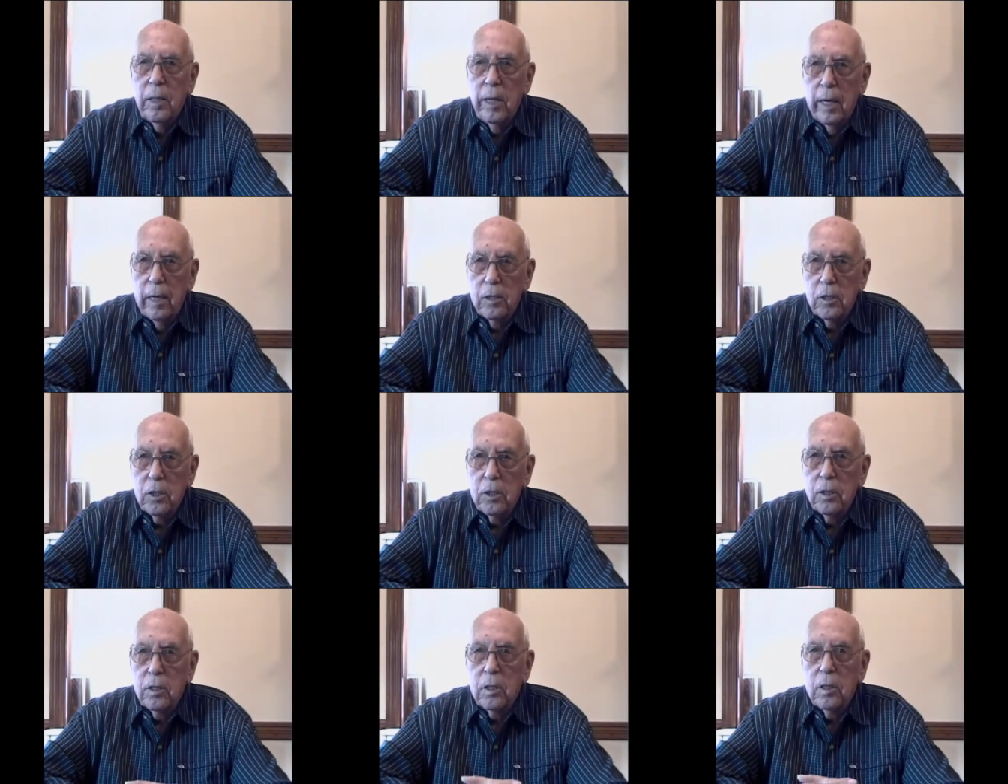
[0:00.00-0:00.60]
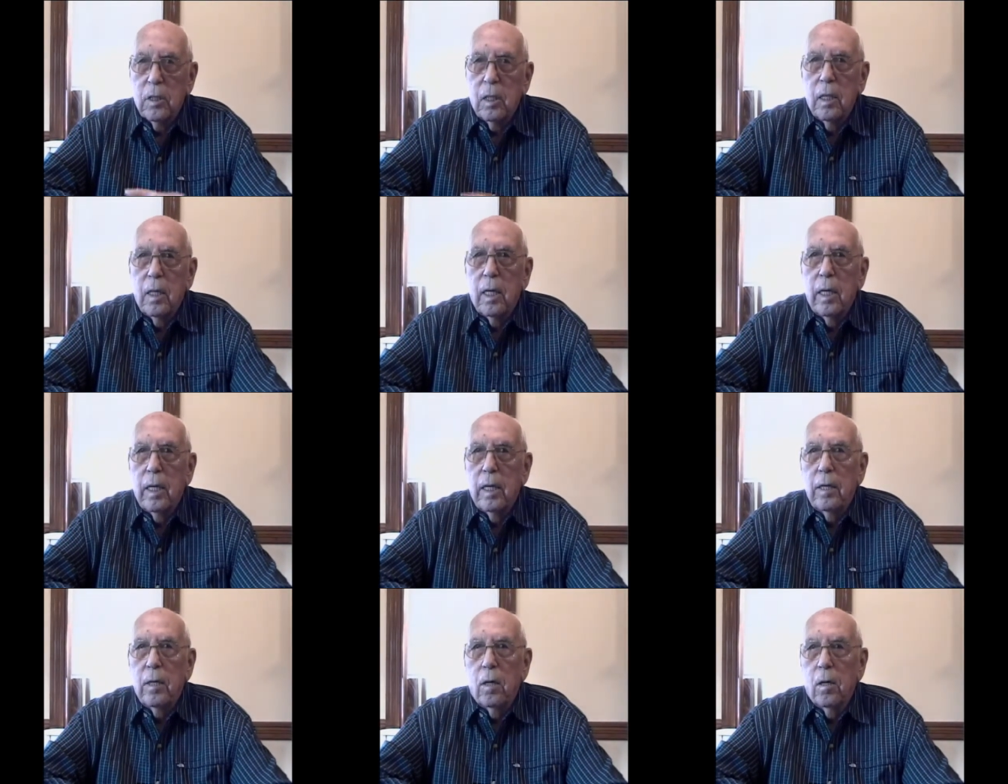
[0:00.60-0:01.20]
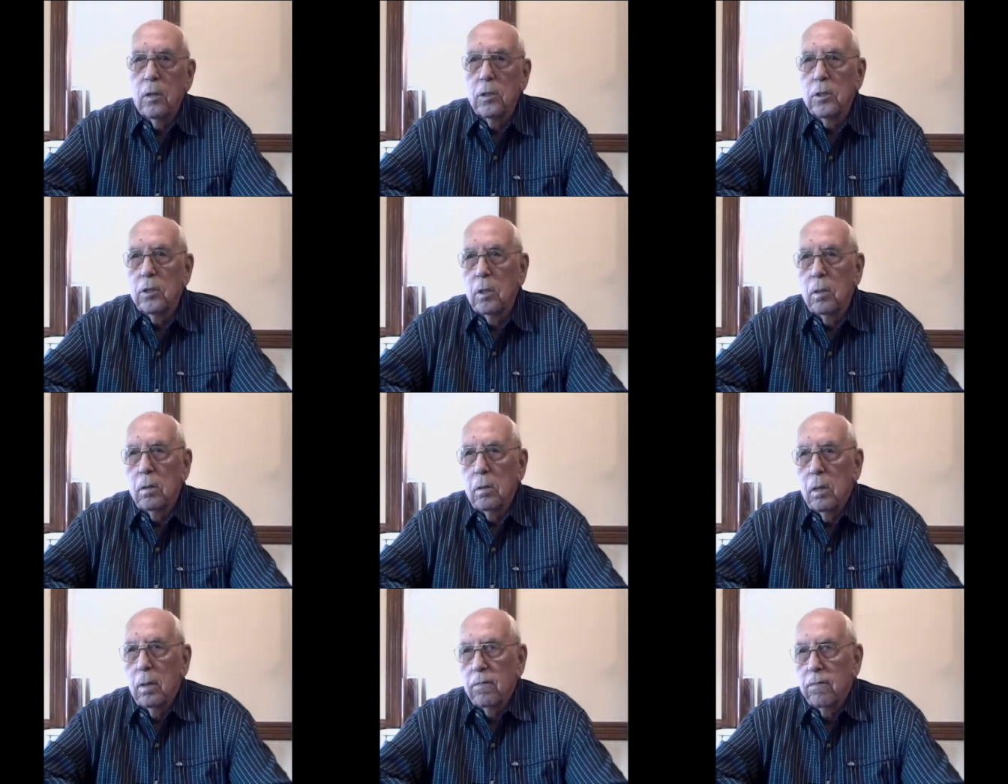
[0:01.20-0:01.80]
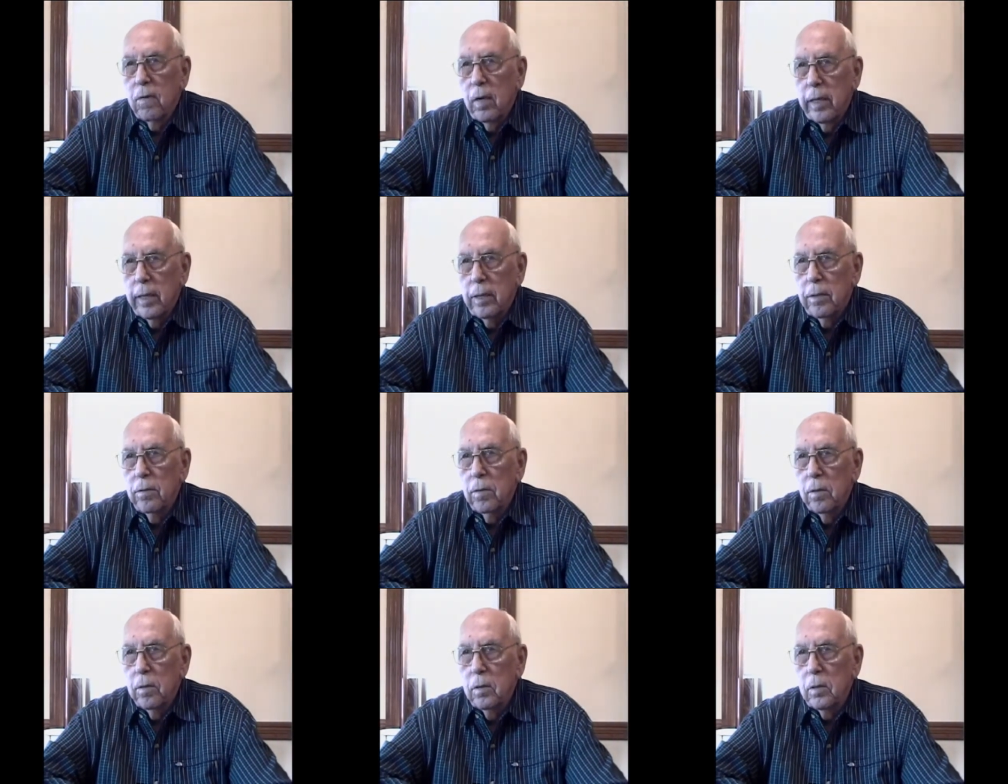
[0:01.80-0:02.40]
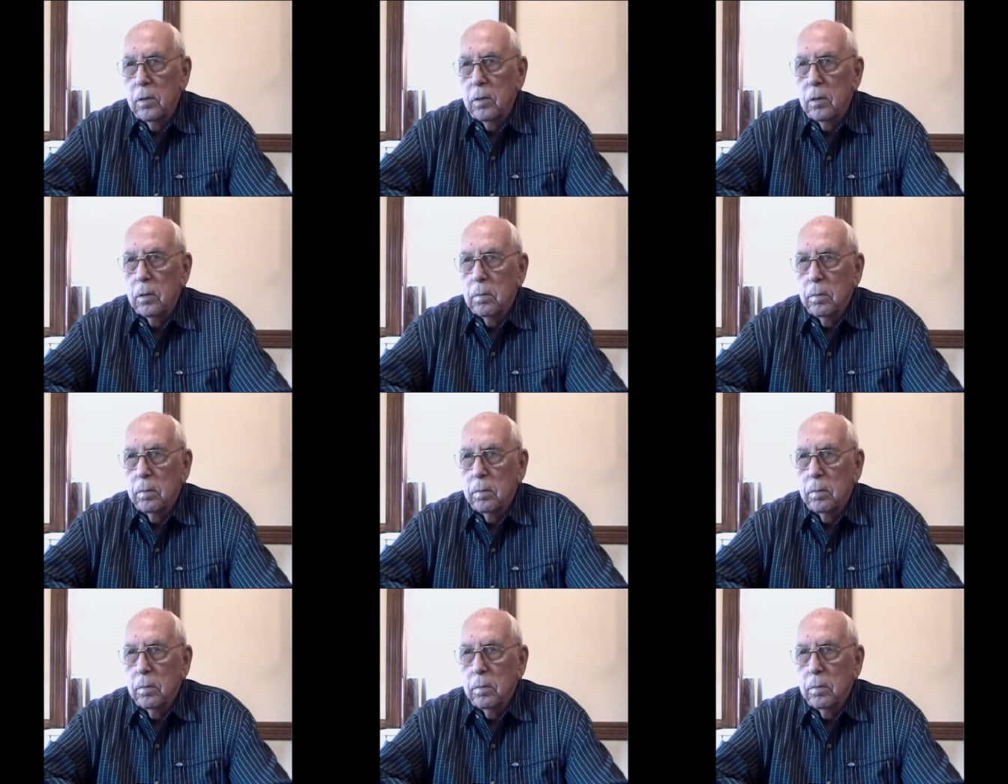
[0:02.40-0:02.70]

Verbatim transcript: Yes, mm-hmm. And also the flight crews